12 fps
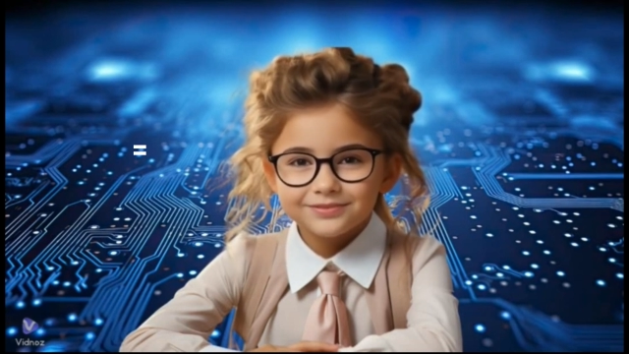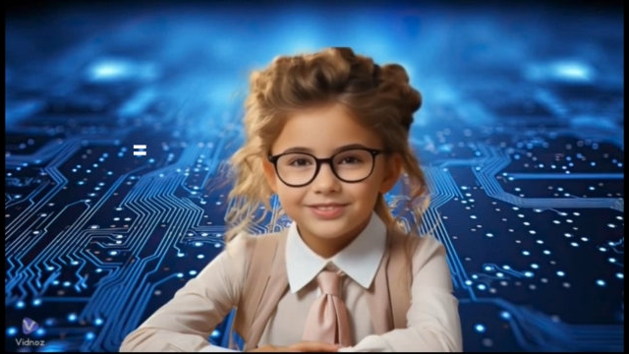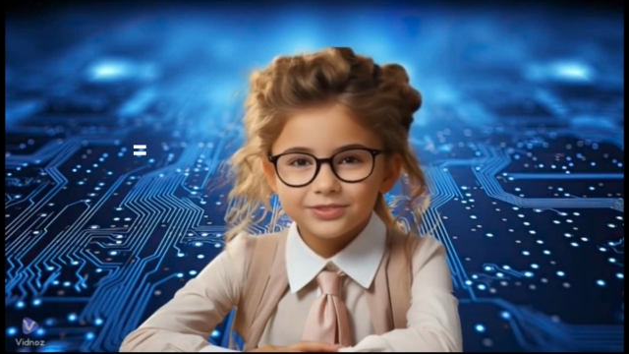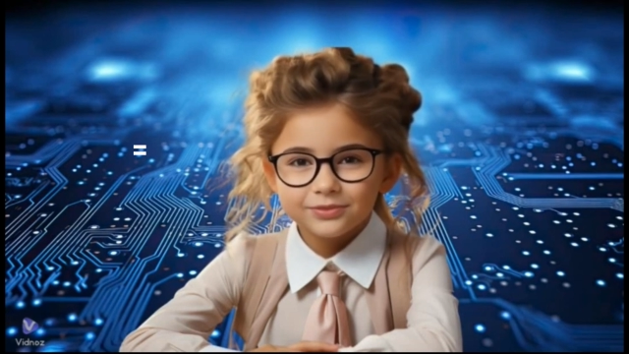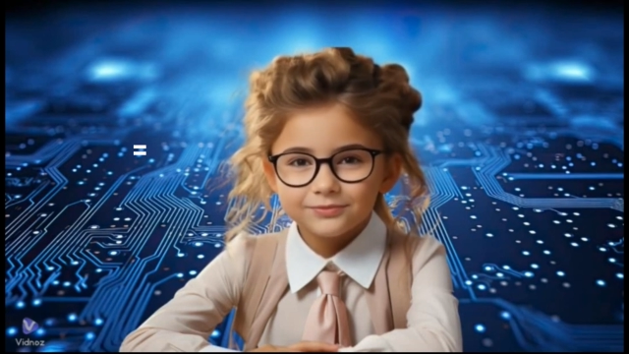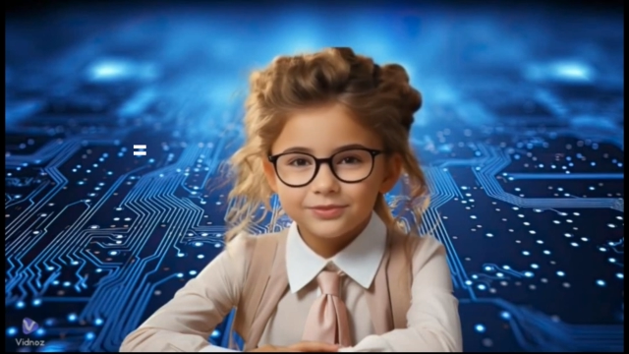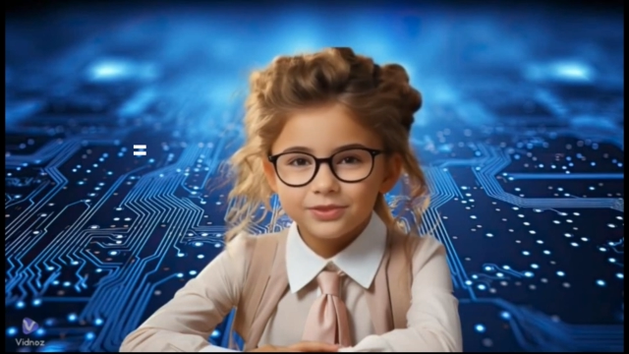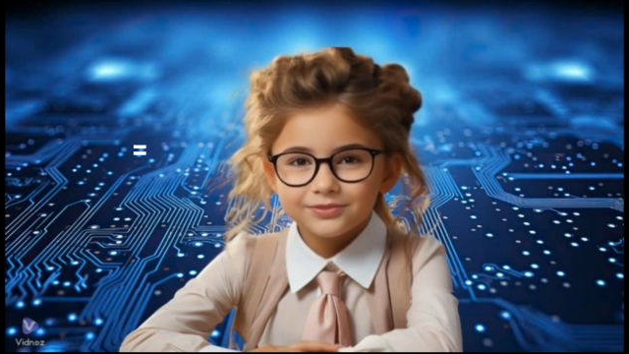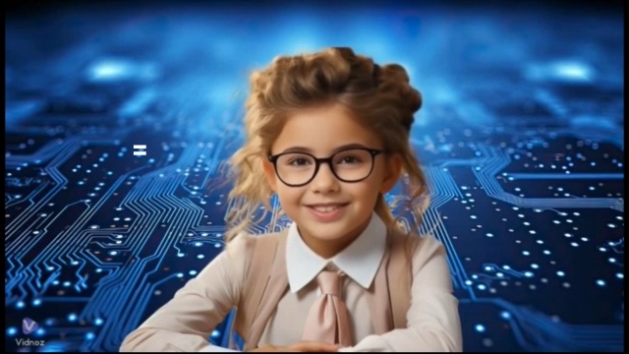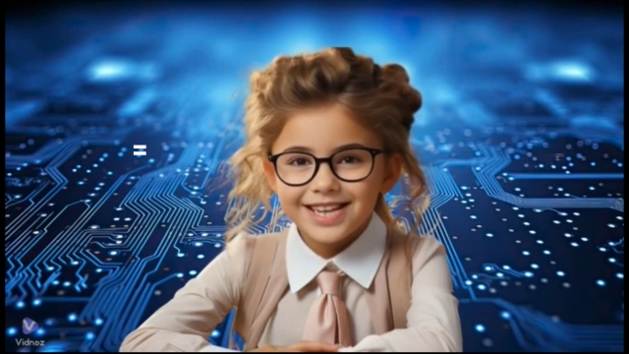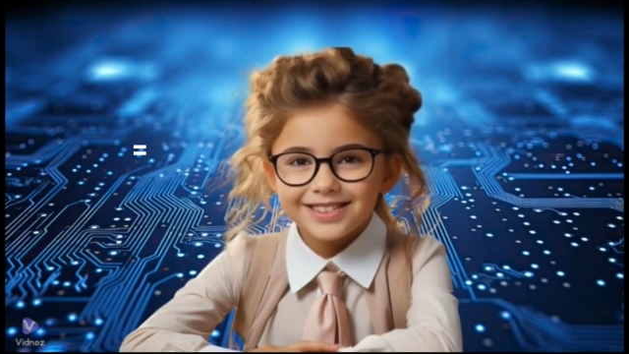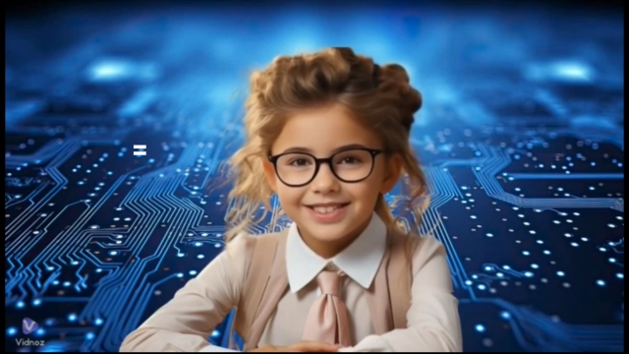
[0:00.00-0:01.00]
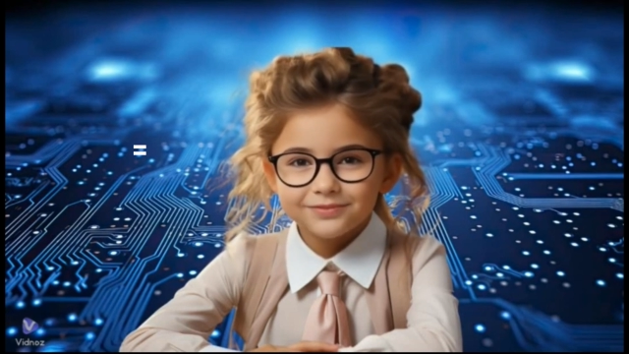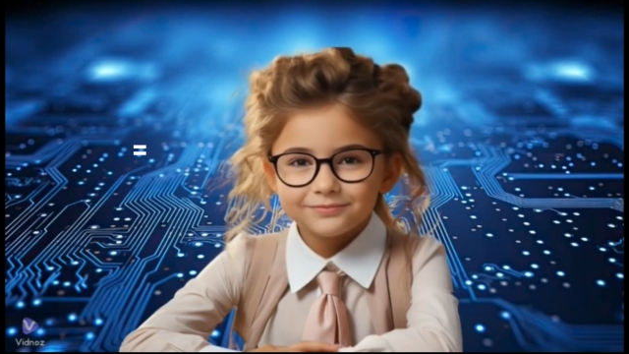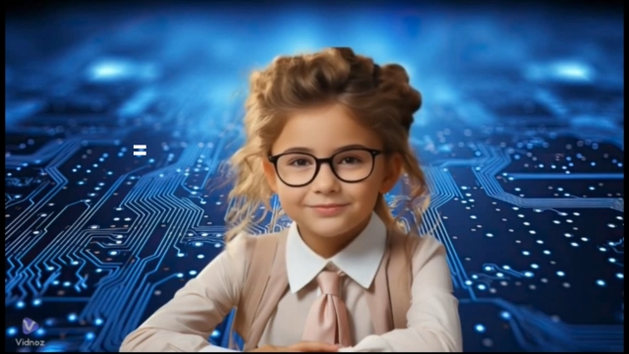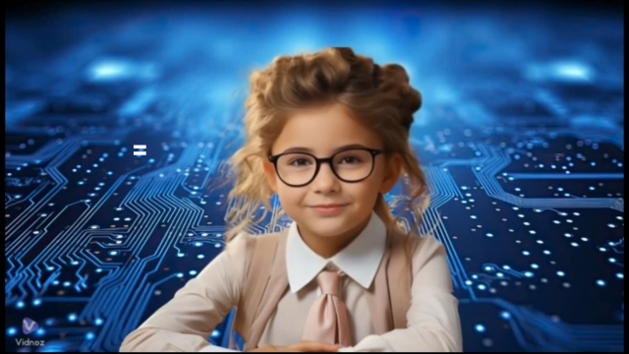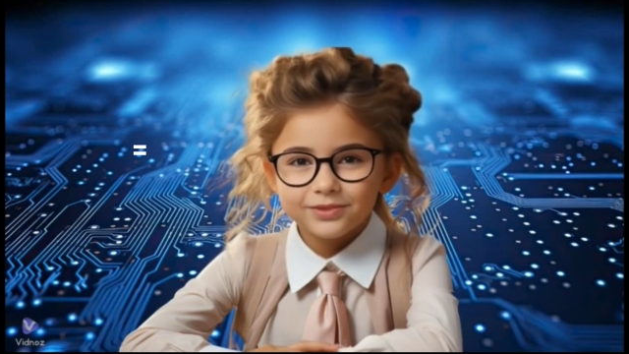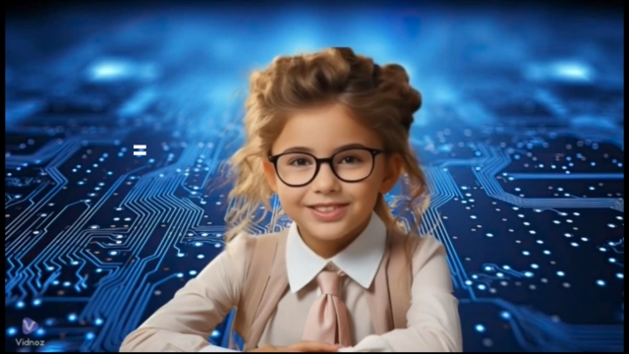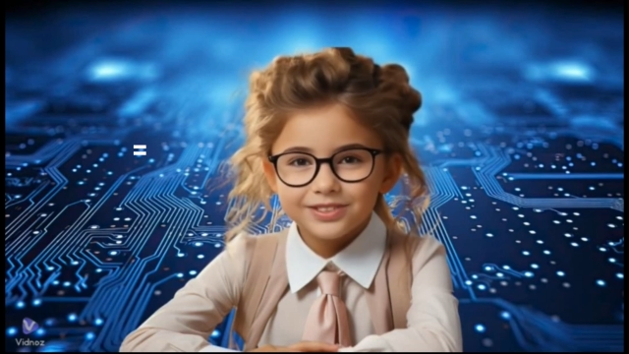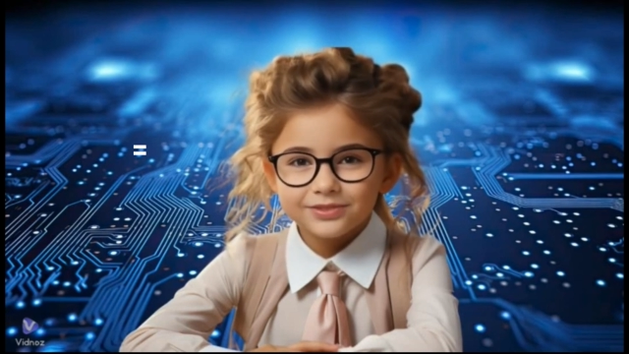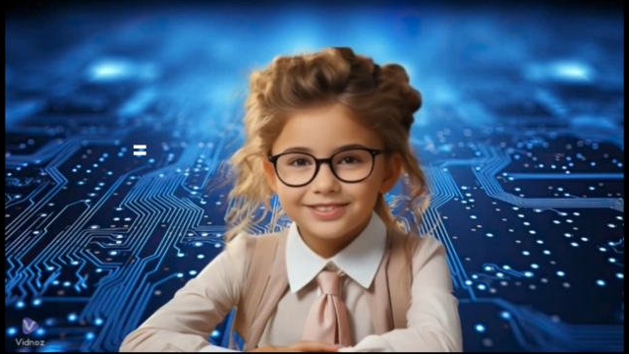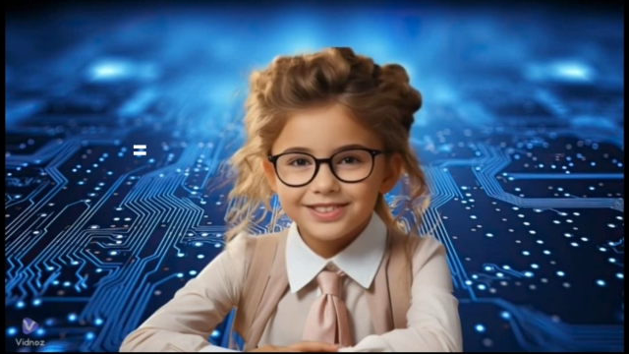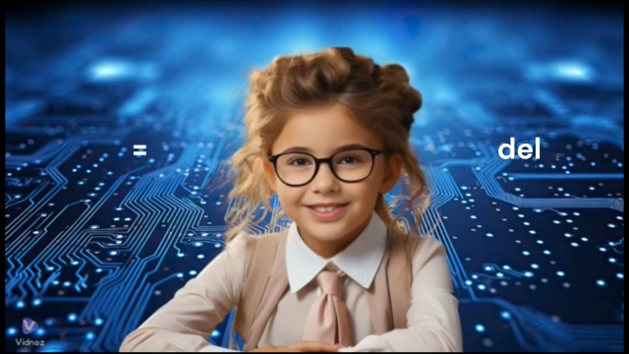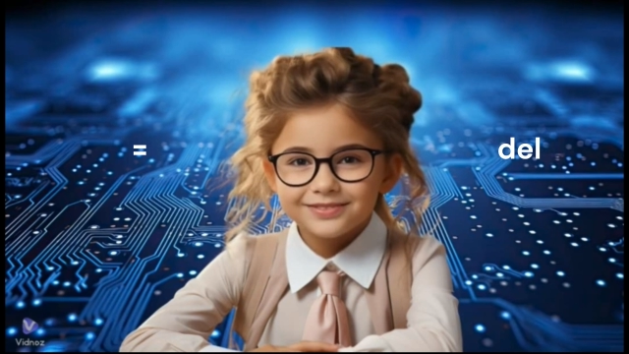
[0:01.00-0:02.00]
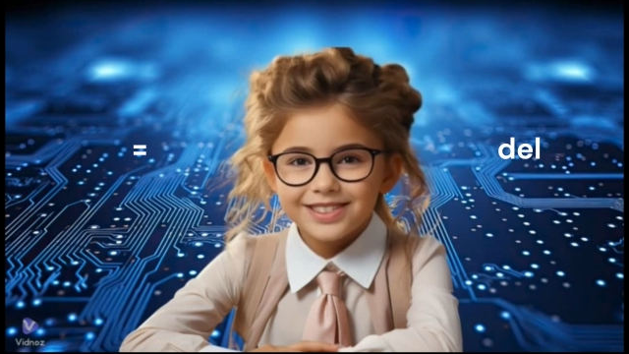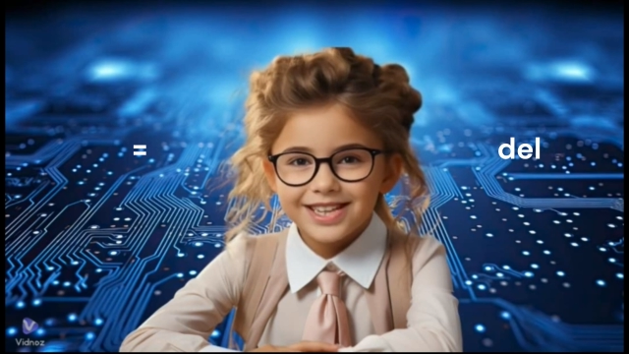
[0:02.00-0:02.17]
To remove an item, we use the